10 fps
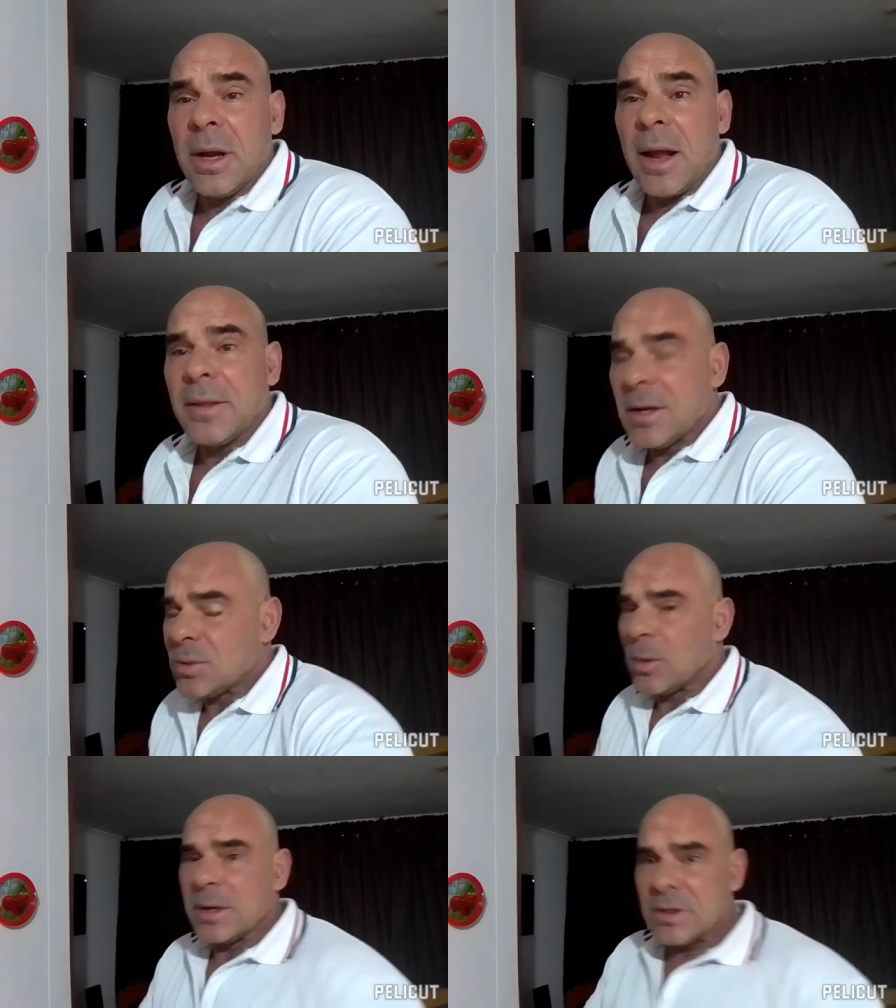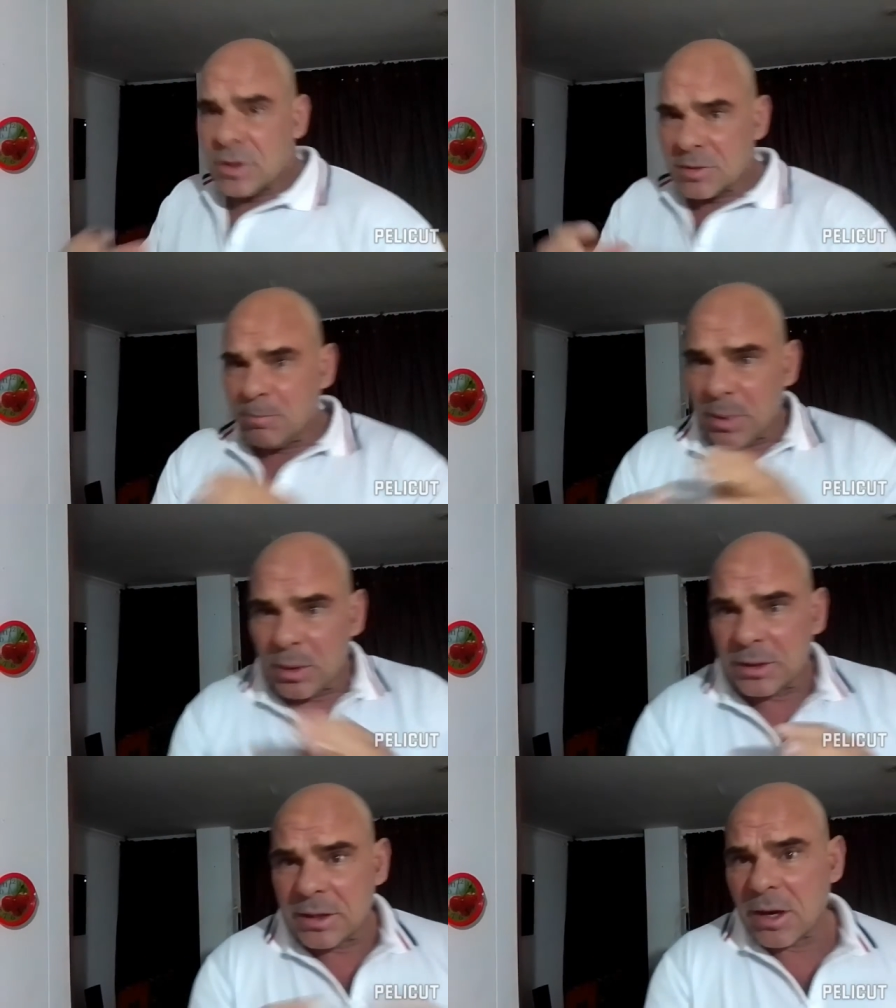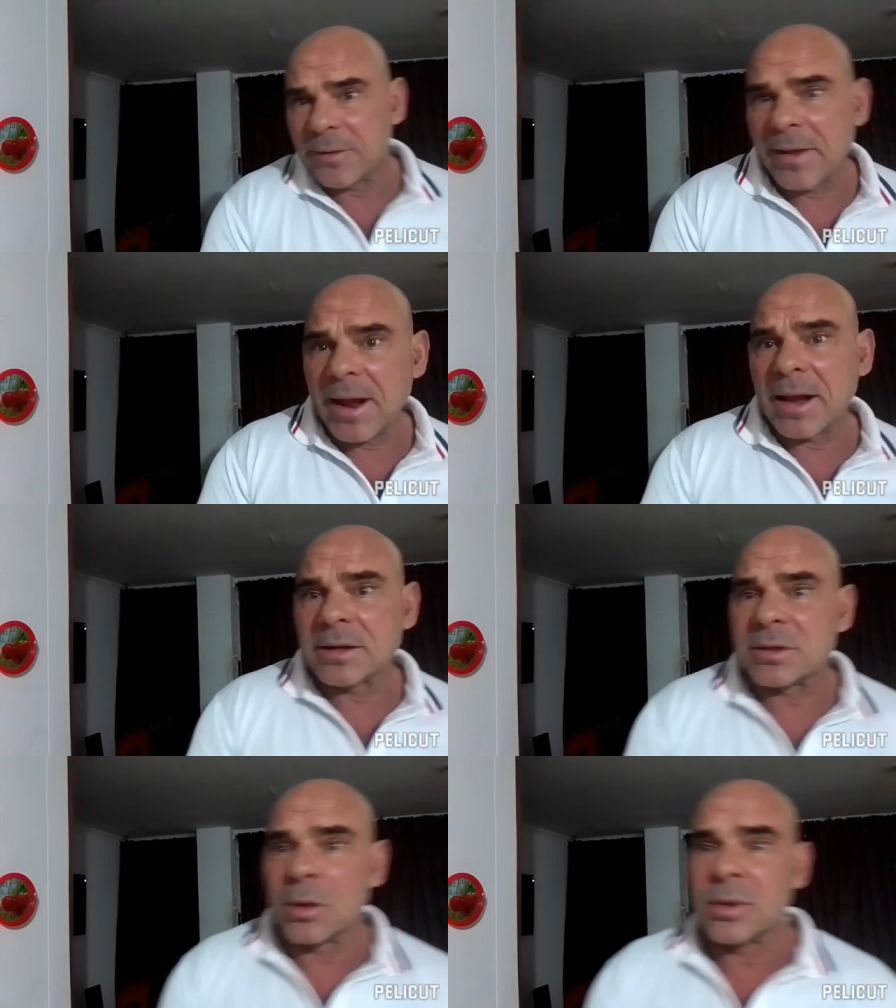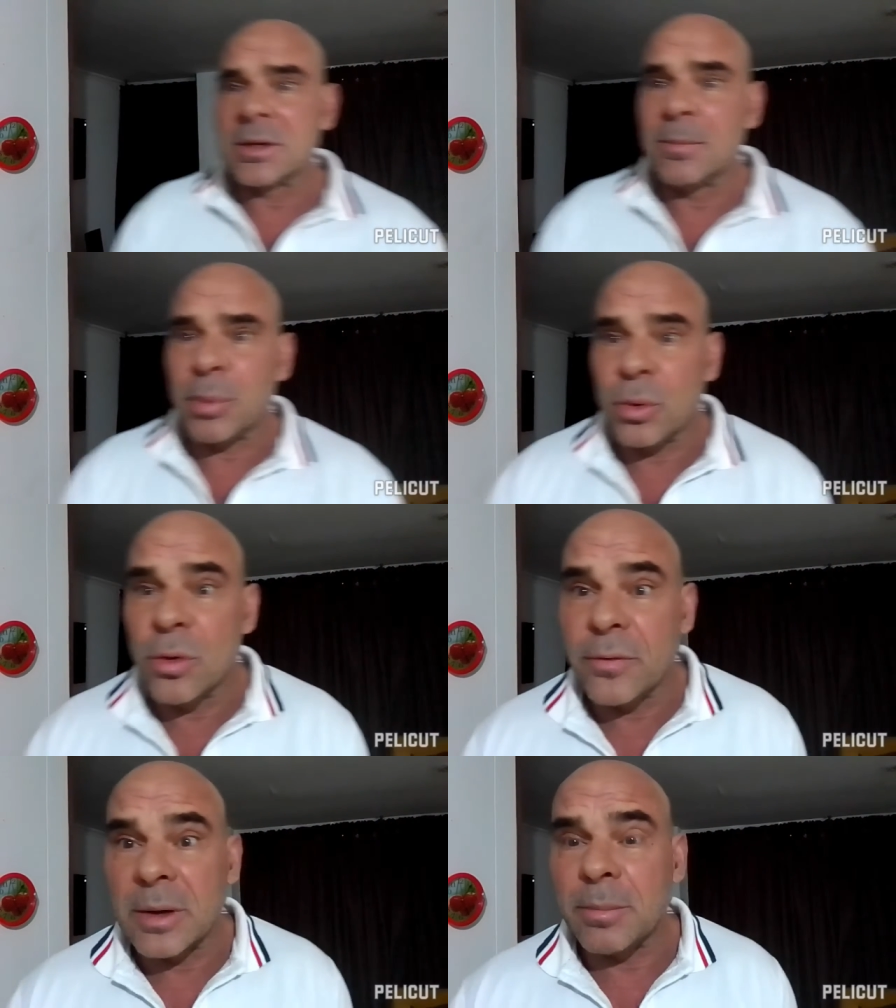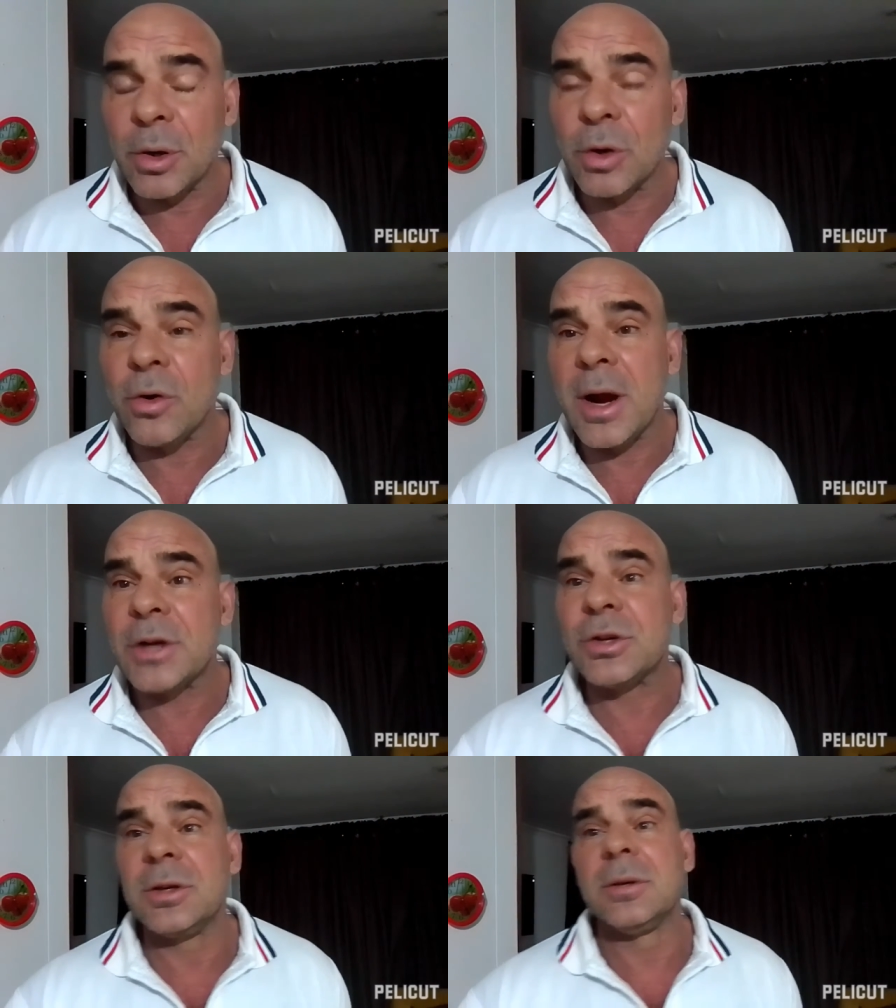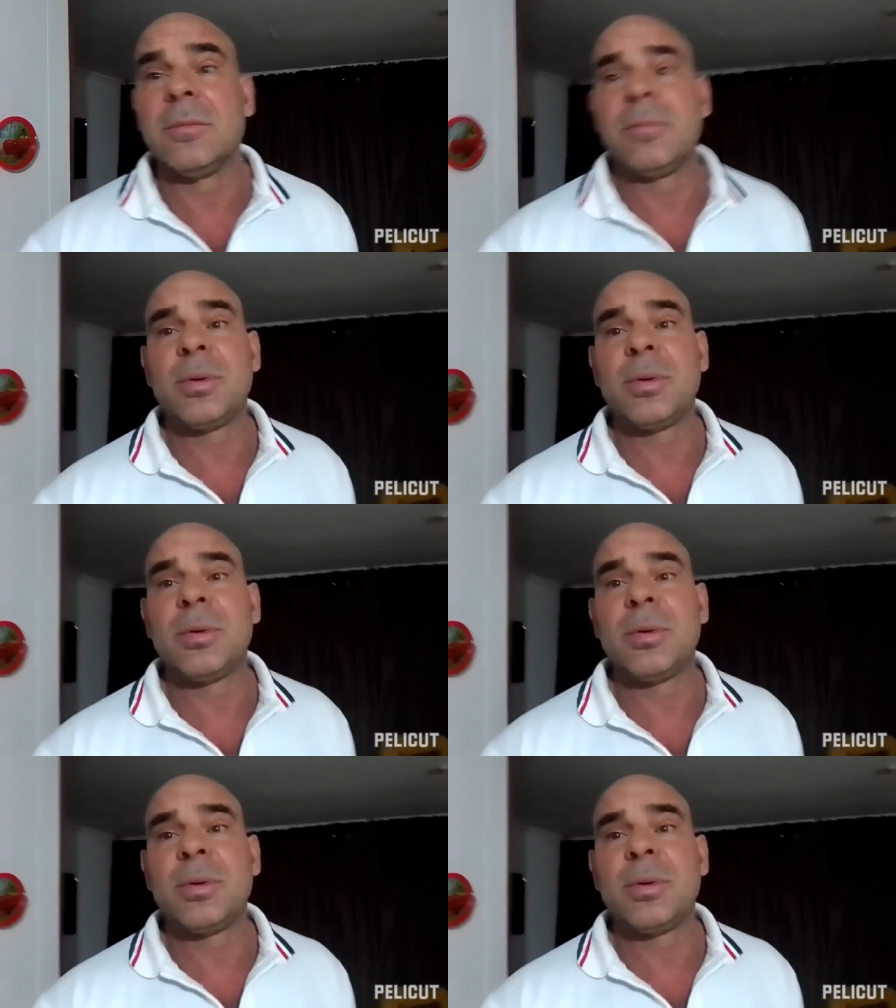And this one is just building on that. So it's improving, progression.